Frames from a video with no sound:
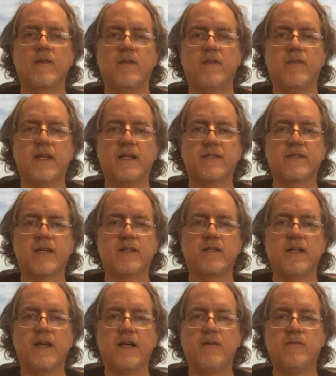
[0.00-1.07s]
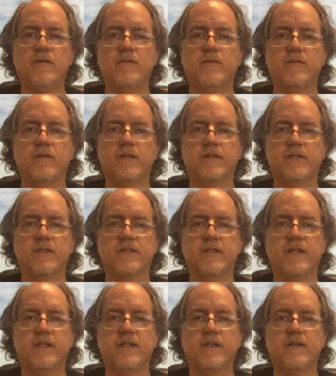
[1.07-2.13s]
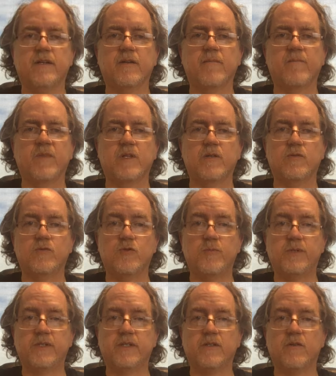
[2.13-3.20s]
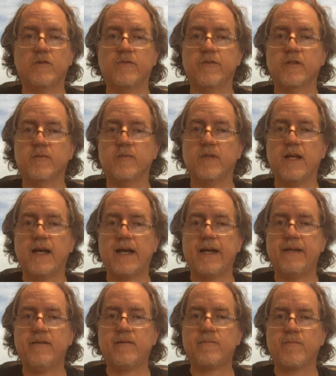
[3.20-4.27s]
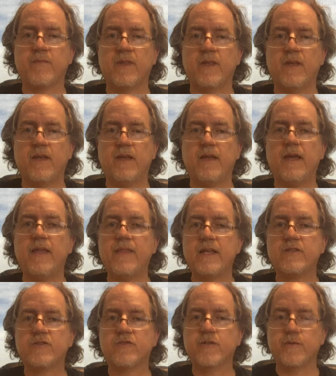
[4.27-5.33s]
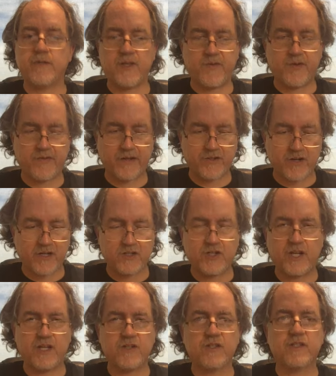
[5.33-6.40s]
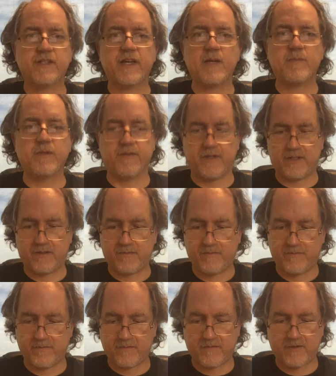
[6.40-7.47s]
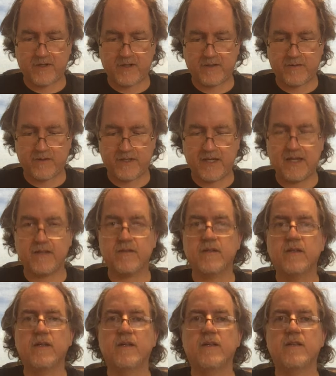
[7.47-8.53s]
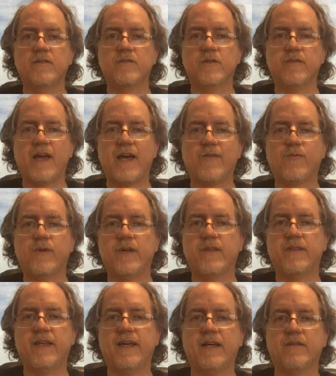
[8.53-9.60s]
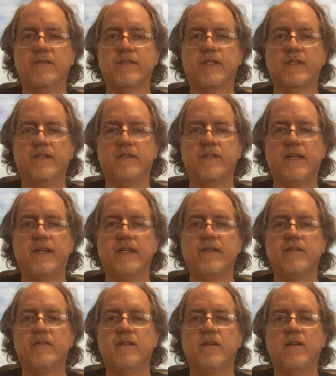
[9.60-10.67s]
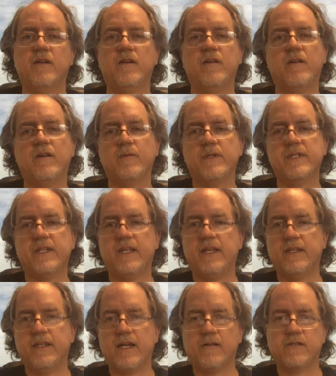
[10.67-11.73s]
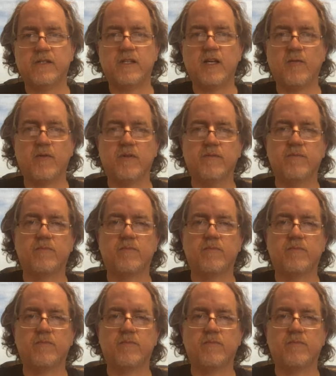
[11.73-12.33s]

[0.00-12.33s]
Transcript: that's not allowed. It's going to say here duplicate local variable I. And that's true even if I try to change the type of it, right? So I can't sort of halfway down suddenly say, oh, it wasn't int, now it's a double.